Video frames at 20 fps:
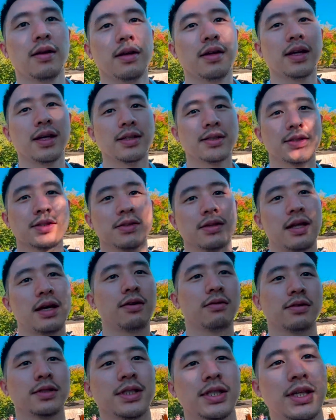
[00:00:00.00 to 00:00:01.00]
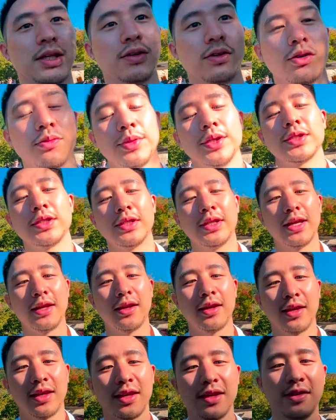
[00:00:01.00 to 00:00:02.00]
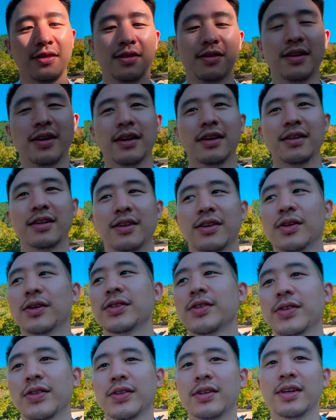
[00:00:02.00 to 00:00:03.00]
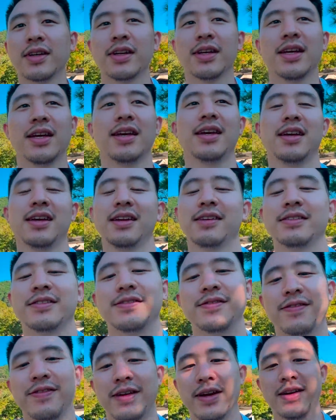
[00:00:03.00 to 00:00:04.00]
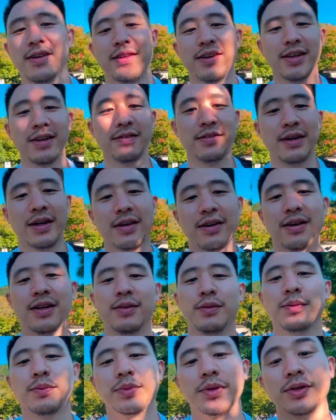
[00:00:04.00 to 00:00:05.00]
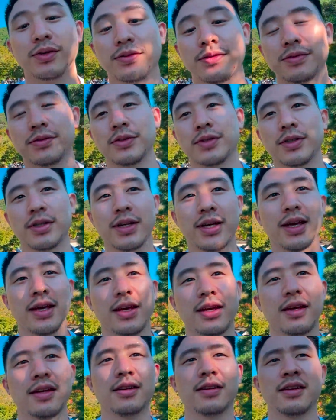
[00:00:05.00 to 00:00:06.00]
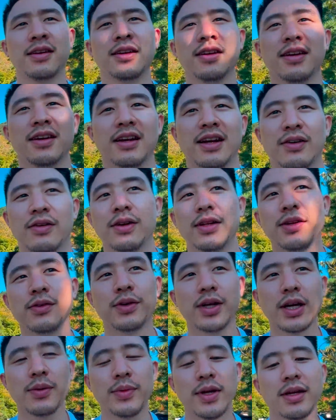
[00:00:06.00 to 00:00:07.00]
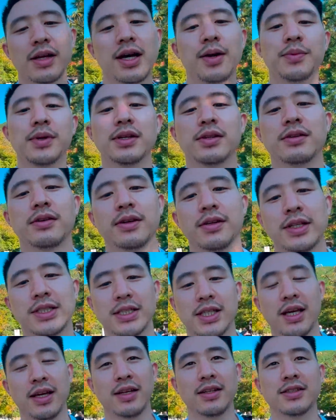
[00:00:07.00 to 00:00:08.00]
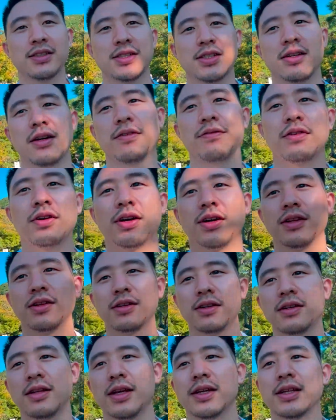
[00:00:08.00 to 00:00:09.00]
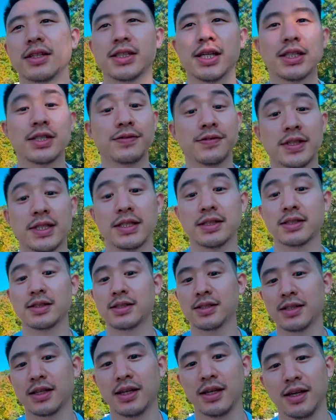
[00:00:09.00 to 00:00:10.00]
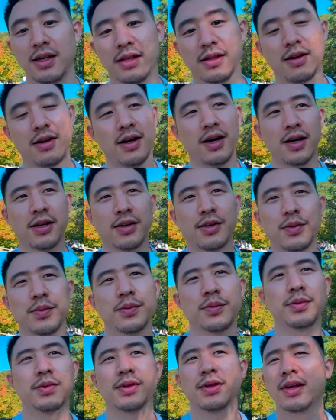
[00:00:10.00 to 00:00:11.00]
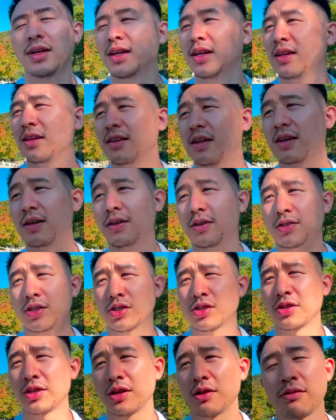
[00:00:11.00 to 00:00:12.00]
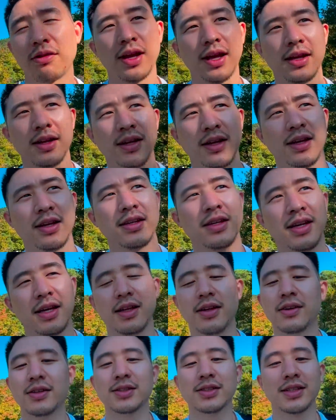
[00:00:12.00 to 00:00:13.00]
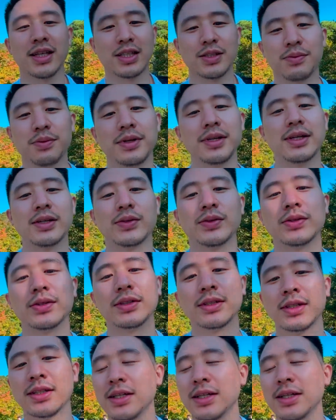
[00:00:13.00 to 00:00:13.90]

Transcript: Okay, so that was Kiyomizudera here in Kyoto. It's very, very beautiful, and I really recommend coming during the change of color, like the change of seasons. The autumn, the colors are turning red and yellow, so that's pretty cool.